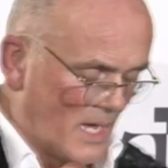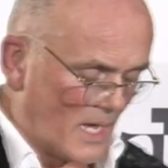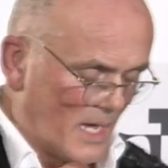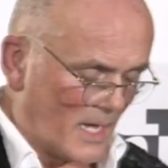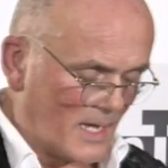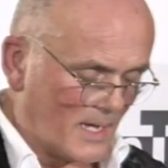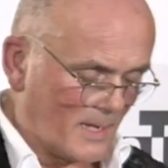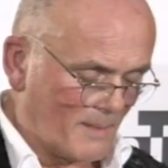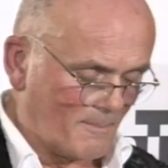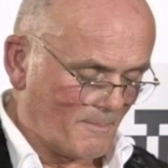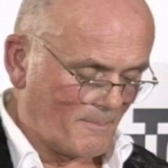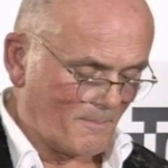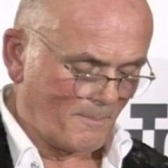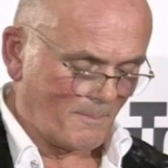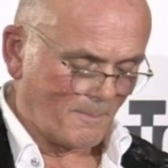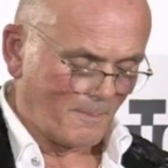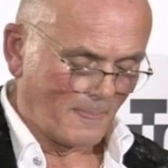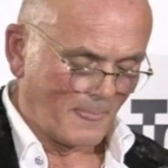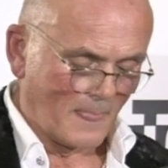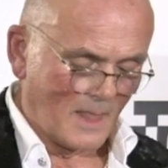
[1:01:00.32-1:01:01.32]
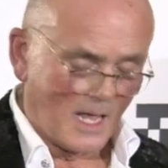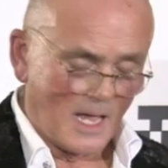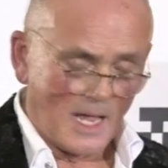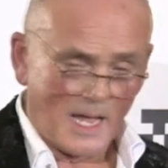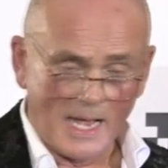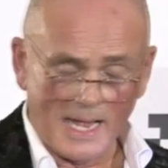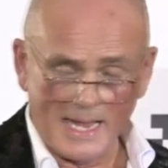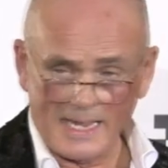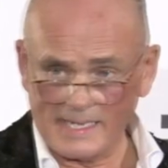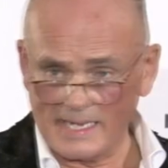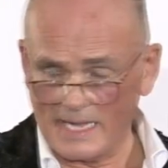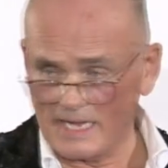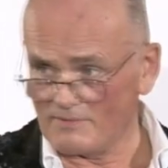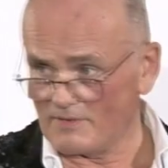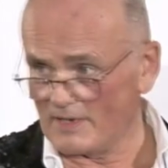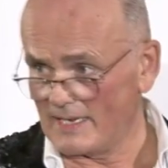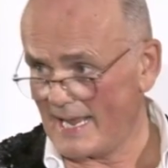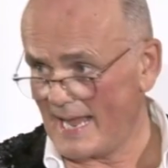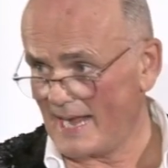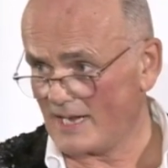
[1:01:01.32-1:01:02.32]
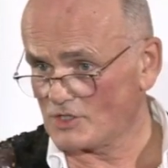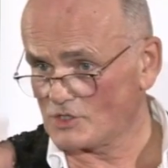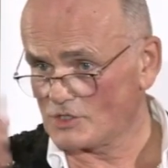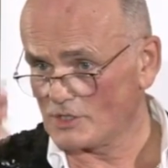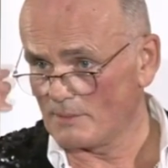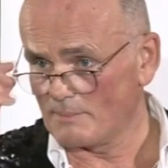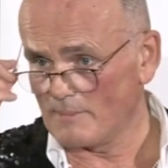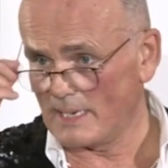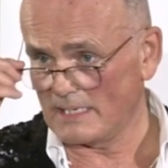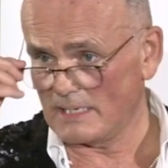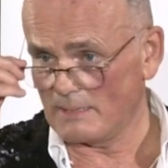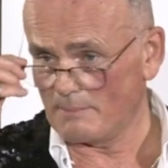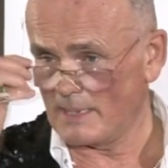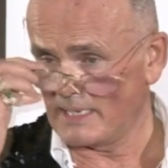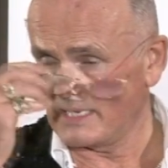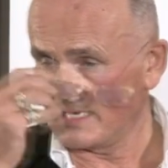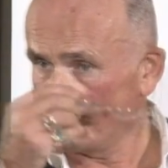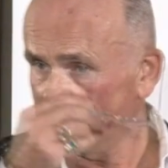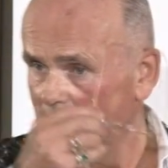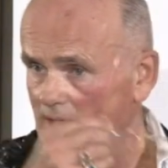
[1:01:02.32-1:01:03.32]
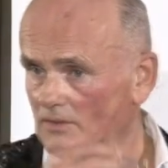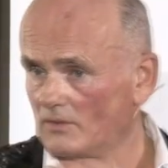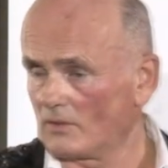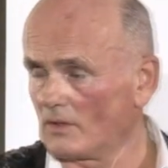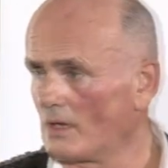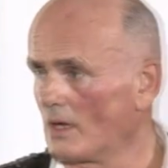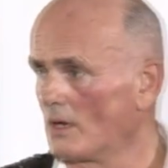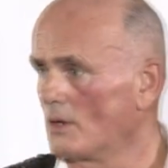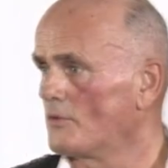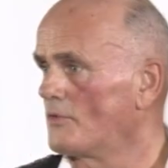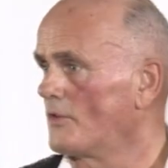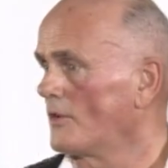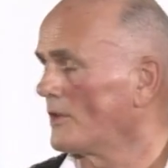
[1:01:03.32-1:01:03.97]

Um, I gave a lecture many, many years ago for